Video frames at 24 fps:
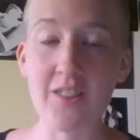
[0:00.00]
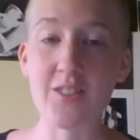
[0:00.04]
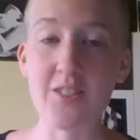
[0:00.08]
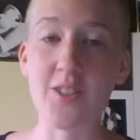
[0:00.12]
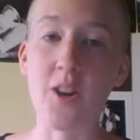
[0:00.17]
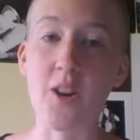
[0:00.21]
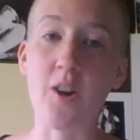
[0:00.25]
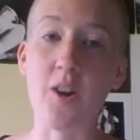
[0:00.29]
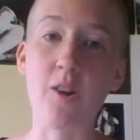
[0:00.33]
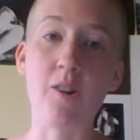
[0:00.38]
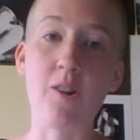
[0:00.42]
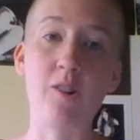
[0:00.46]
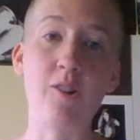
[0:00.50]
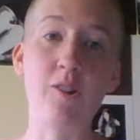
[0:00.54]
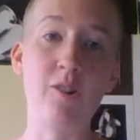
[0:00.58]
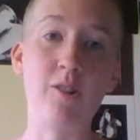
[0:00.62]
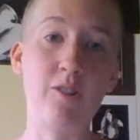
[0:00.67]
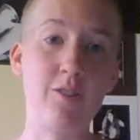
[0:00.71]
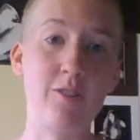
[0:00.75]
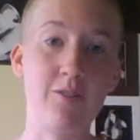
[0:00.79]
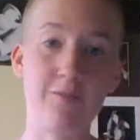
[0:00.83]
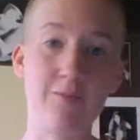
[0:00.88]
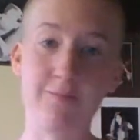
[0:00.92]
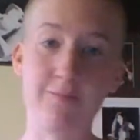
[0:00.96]
So
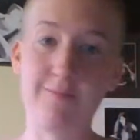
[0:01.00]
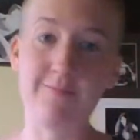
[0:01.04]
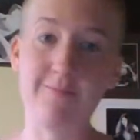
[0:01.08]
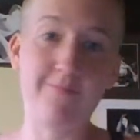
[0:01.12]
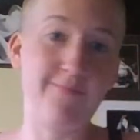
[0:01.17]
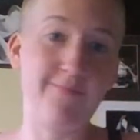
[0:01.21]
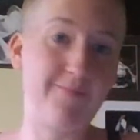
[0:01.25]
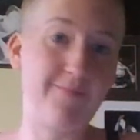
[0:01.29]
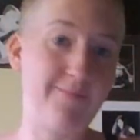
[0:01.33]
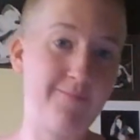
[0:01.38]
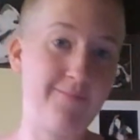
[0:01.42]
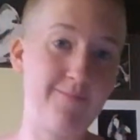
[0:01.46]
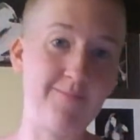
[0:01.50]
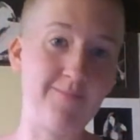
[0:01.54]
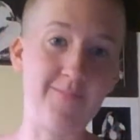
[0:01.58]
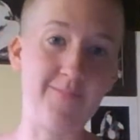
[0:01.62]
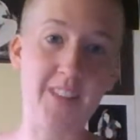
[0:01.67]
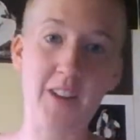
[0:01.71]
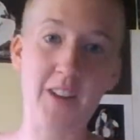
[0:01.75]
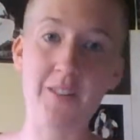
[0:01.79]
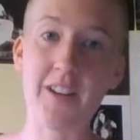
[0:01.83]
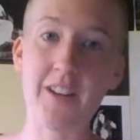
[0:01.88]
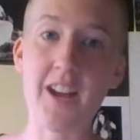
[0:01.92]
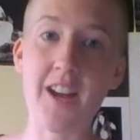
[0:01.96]

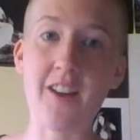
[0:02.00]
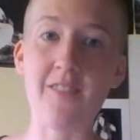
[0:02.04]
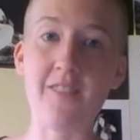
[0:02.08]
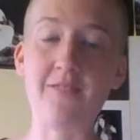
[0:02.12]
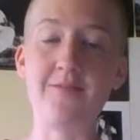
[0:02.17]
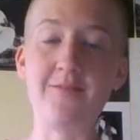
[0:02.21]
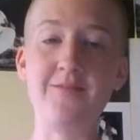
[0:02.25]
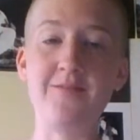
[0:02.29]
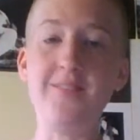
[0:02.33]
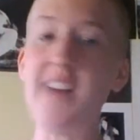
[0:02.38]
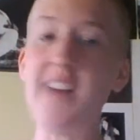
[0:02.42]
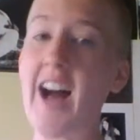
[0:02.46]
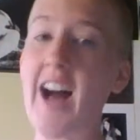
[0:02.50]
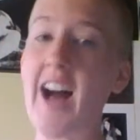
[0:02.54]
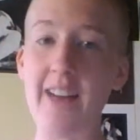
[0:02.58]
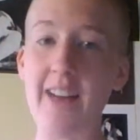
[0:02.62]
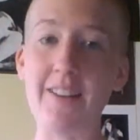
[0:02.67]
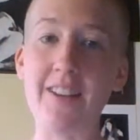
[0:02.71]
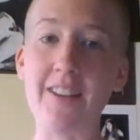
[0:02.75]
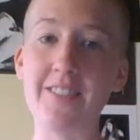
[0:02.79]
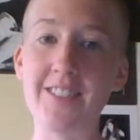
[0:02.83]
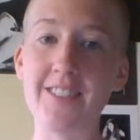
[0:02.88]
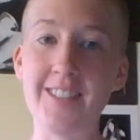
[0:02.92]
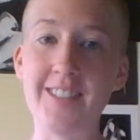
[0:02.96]
there we go. I'm
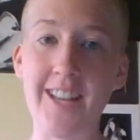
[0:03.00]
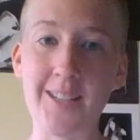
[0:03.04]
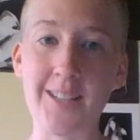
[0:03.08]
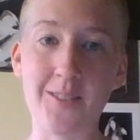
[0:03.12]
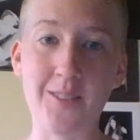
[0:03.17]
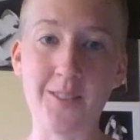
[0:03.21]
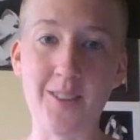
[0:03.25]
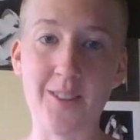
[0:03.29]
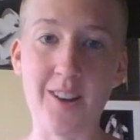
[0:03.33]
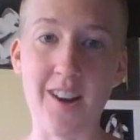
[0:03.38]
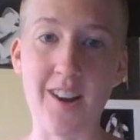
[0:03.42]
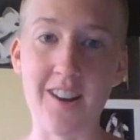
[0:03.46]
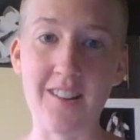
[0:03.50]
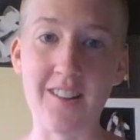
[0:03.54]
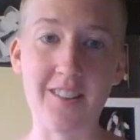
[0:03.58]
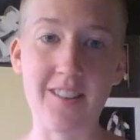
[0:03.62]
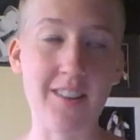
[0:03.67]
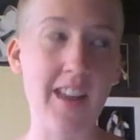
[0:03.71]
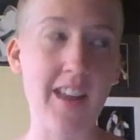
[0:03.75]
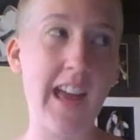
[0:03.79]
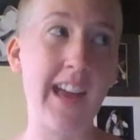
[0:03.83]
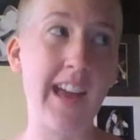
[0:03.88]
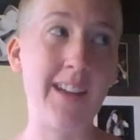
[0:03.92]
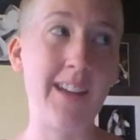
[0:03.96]
having sex with the earth
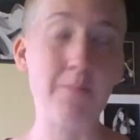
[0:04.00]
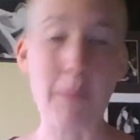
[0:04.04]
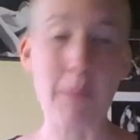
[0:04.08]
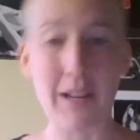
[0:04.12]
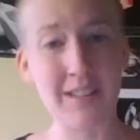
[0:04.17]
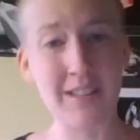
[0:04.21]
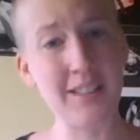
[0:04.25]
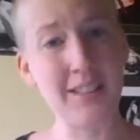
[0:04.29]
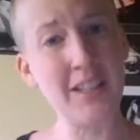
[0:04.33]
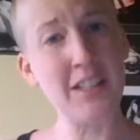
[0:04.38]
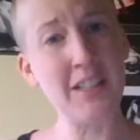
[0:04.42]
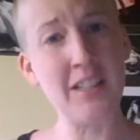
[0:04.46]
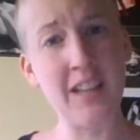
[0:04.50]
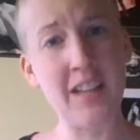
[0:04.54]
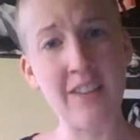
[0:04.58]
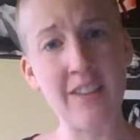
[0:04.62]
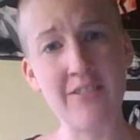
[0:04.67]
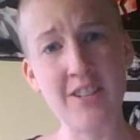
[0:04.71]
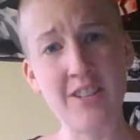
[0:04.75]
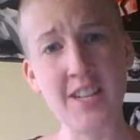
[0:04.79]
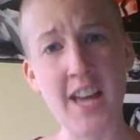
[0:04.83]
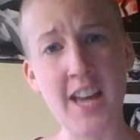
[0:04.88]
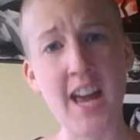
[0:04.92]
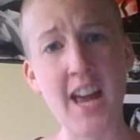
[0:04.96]
basically
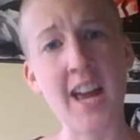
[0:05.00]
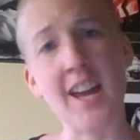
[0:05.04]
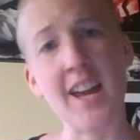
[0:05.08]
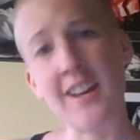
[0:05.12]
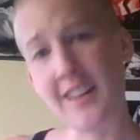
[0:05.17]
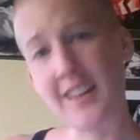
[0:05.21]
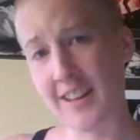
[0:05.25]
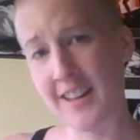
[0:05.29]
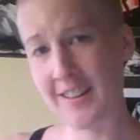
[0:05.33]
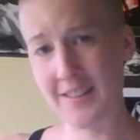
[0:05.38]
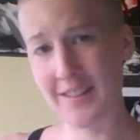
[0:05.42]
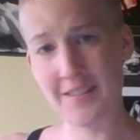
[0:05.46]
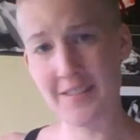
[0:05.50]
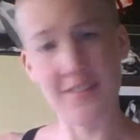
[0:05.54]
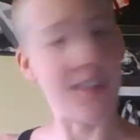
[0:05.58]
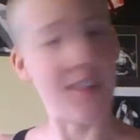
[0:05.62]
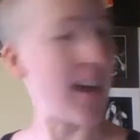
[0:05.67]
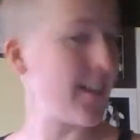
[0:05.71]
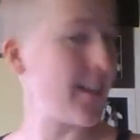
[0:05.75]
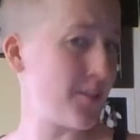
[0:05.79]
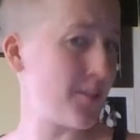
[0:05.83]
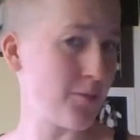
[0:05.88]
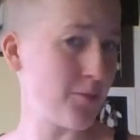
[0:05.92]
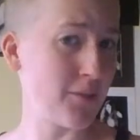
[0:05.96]
every day, and
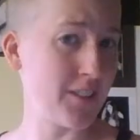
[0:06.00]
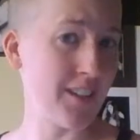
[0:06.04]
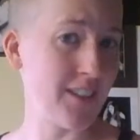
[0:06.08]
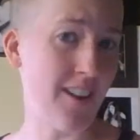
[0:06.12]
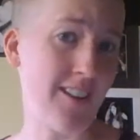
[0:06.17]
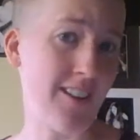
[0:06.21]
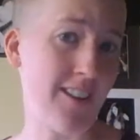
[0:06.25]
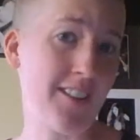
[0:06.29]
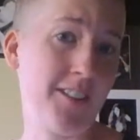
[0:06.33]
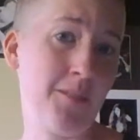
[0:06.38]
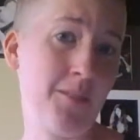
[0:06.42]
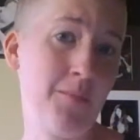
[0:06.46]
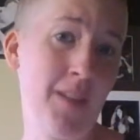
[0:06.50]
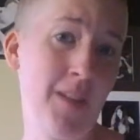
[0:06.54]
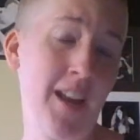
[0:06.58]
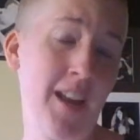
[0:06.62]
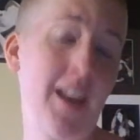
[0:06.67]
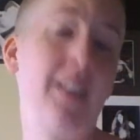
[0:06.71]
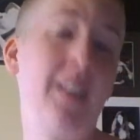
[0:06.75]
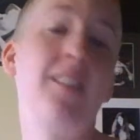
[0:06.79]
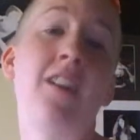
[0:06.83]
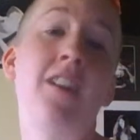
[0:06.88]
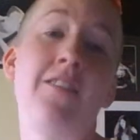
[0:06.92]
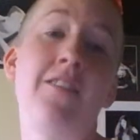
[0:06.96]
that's really awesome, and
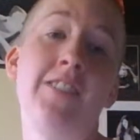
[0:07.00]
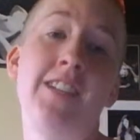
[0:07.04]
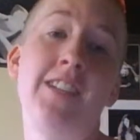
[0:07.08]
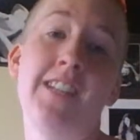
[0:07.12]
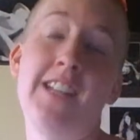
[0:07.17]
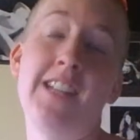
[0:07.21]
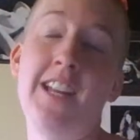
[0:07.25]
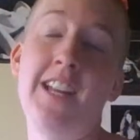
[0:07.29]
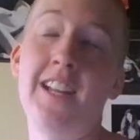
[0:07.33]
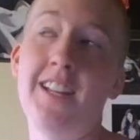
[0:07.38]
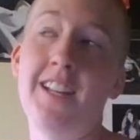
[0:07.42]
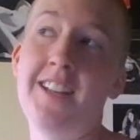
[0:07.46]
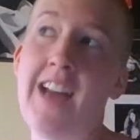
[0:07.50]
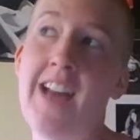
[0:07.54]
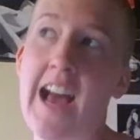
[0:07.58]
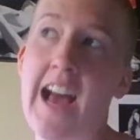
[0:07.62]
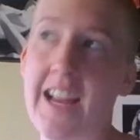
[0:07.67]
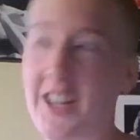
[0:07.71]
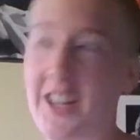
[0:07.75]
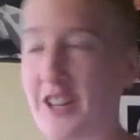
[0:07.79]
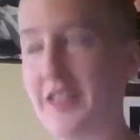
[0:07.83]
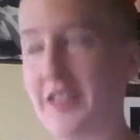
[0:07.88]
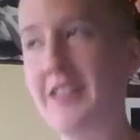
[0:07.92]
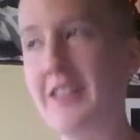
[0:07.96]
I love it, and
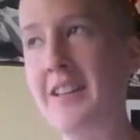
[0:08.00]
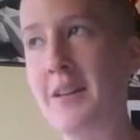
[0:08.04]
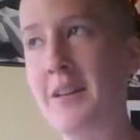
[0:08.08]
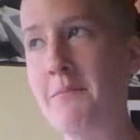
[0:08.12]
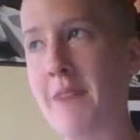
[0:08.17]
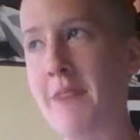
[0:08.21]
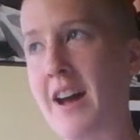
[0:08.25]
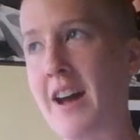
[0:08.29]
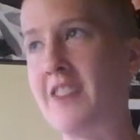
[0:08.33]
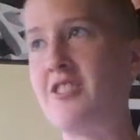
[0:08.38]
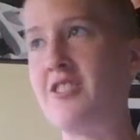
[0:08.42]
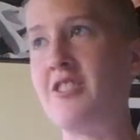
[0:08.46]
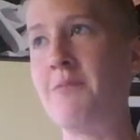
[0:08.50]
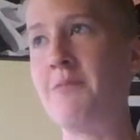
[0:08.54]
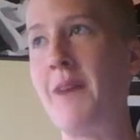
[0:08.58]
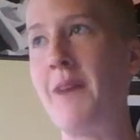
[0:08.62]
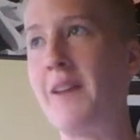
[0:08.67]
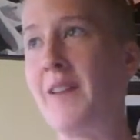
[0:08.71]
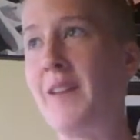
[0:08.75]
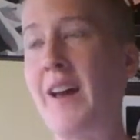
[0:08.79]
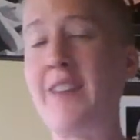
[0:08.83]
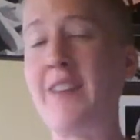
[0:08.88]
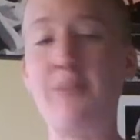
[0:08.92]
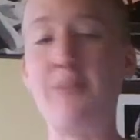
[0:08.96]
I couldn't imagine my
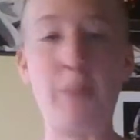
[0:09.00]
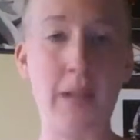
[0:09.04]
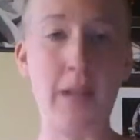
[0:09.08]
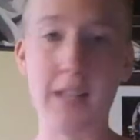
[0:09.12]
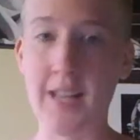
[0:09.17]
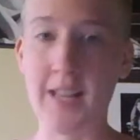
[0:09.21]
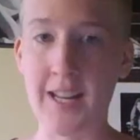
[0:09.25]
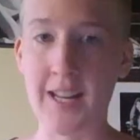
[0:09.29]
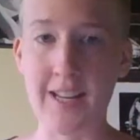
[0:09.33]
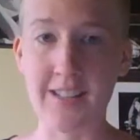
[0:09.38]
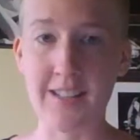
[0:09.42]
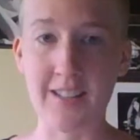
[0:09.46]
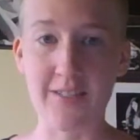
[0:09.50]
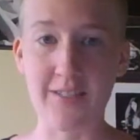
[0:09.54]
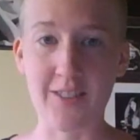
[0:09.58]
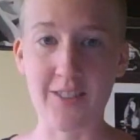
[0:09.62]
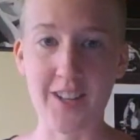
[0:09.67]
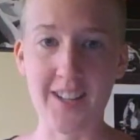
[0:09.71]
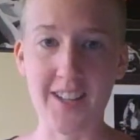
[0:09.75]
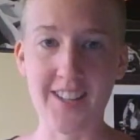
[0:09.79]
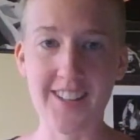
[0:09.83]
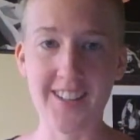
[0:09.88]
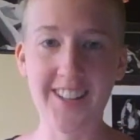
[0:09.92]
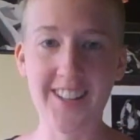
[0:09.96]
life being any different.